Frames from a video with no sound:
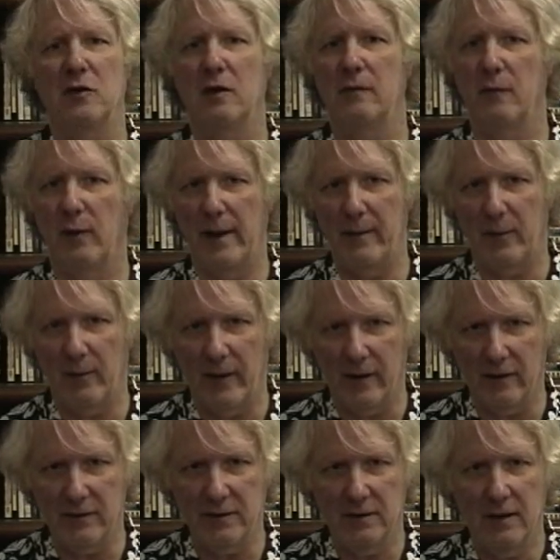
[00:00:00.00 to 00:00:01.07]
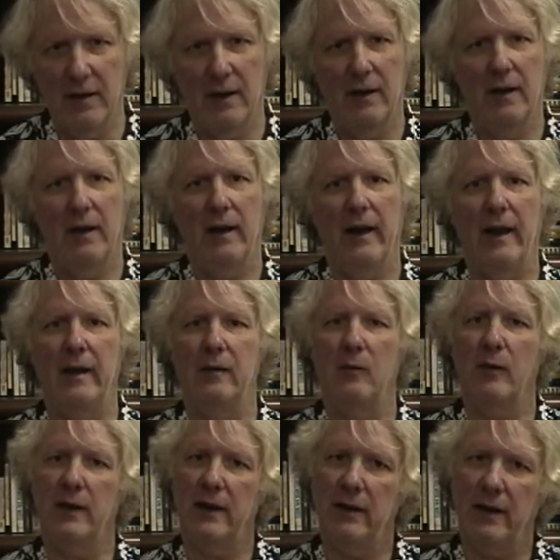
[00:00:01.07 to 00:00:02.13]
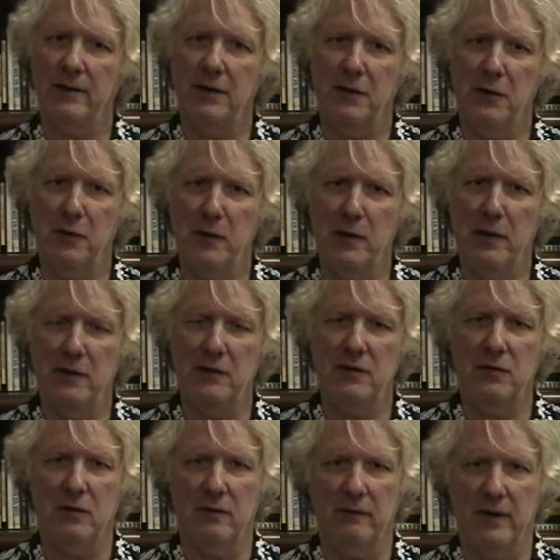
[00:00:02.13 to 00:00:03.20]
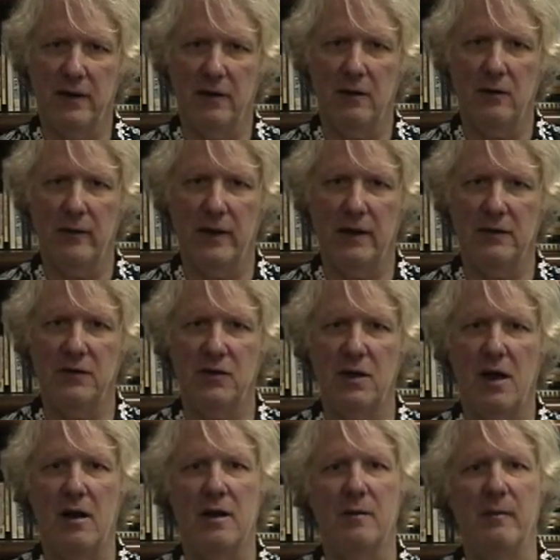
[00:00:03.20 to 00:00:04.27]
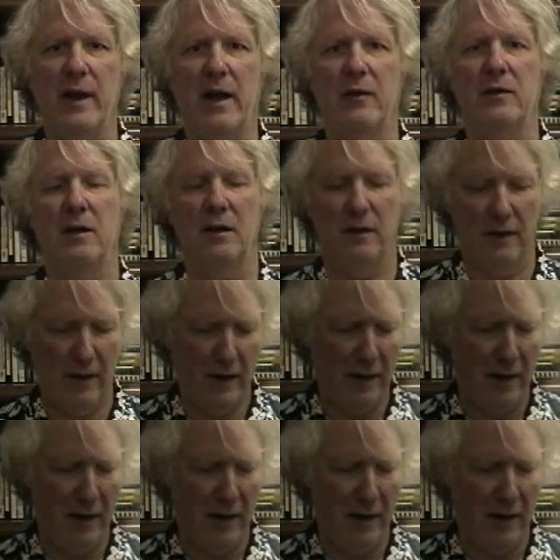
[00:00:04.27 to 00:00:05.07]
of Willamette Writers. And what I'd like to do in this short video is talk about the